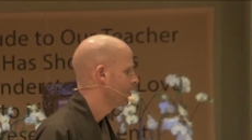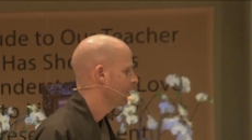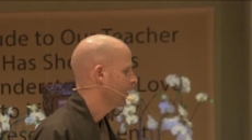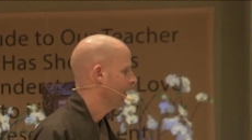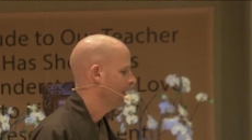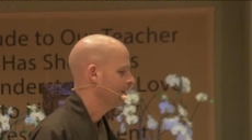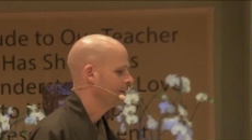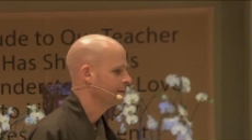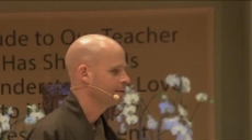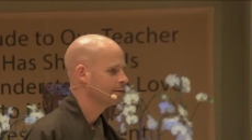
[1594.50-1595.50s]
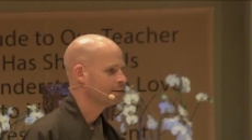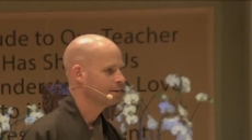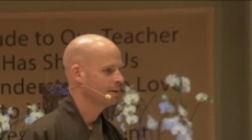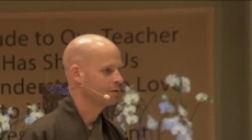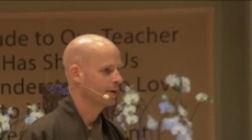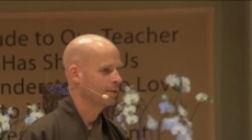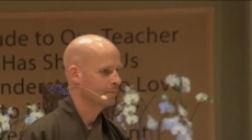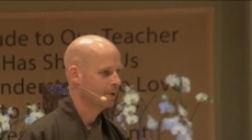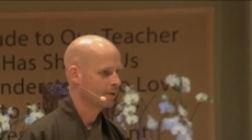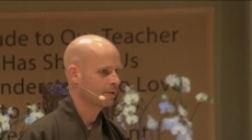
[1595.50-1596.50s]
And he trained the
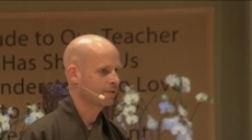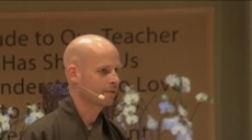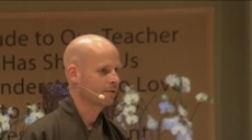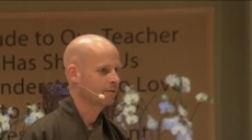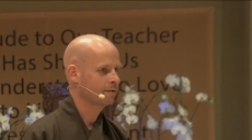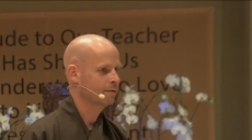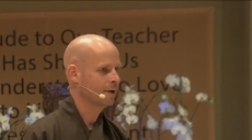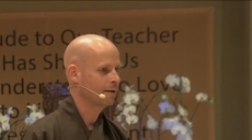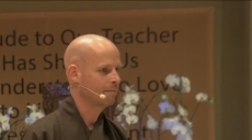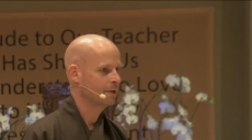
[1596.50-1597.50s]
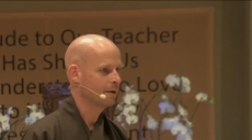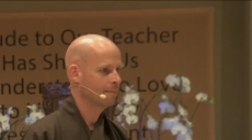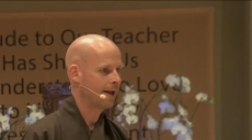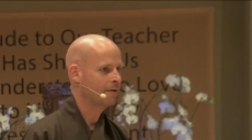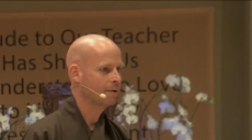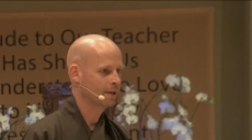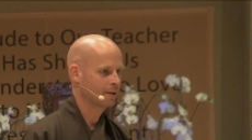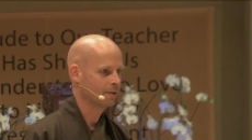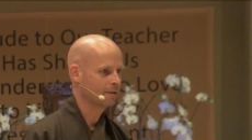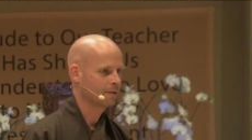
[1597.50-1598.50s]
monks to not become angry
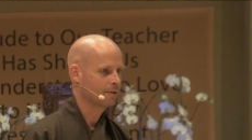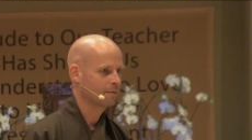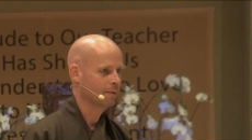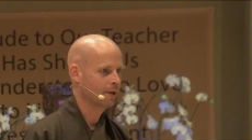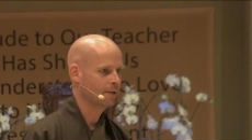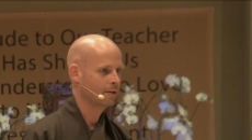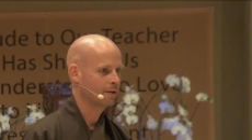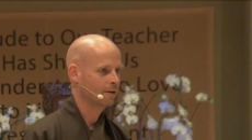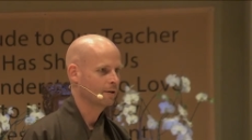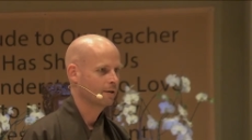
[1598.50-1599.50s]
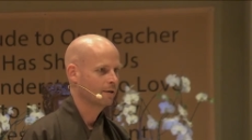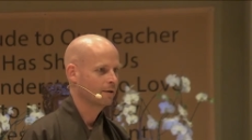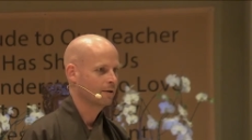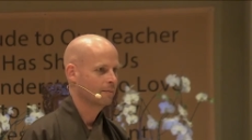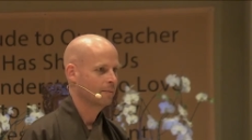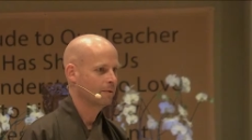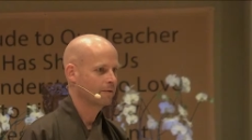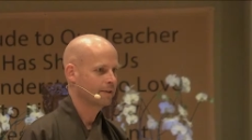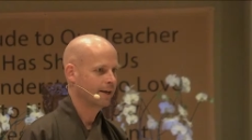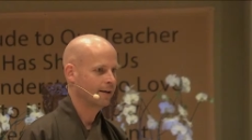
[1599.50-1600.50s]
when people
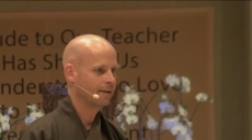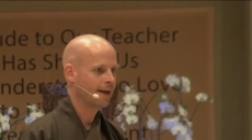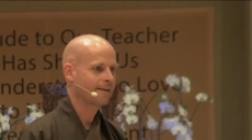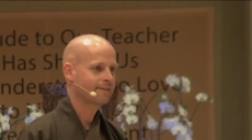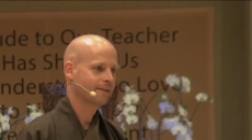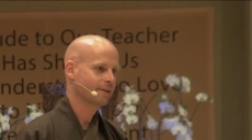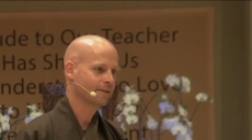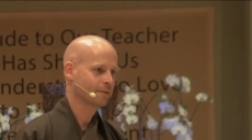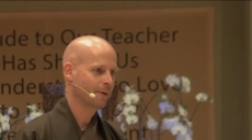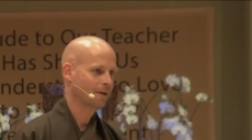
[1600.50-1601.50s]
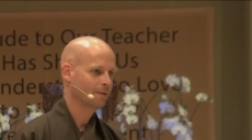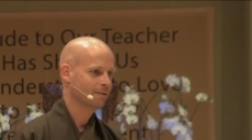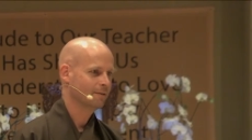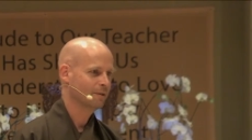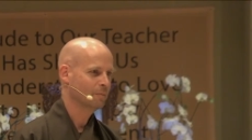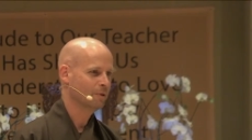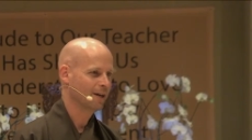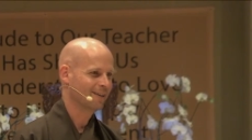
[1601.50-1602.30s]
say nasty things about the Buddha.